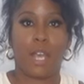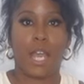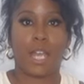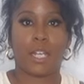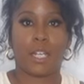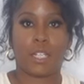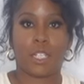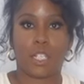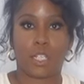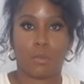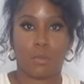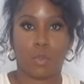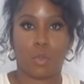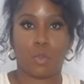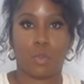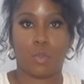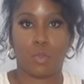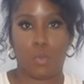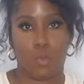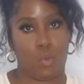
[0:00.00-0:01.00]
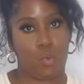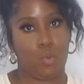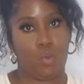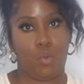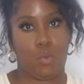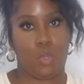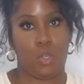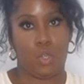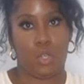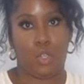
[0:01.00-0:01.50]
I got a small
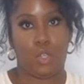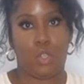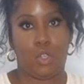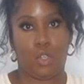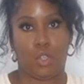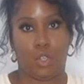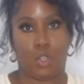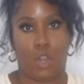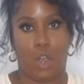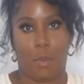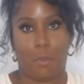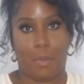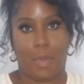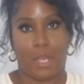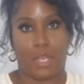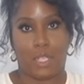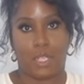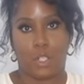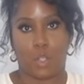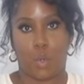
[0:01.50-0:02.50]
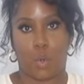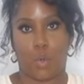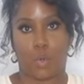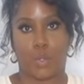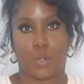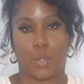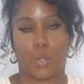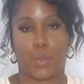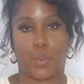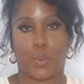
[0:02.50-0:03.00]
top
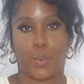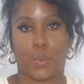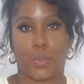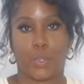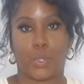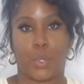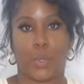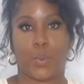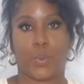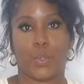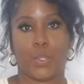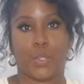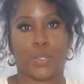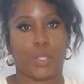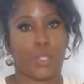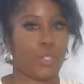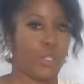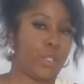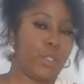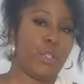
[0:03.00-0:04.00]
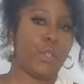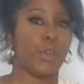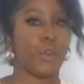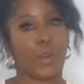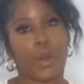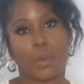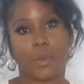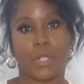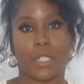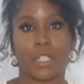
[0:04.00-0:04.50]
torso, so it doesn't look cropped.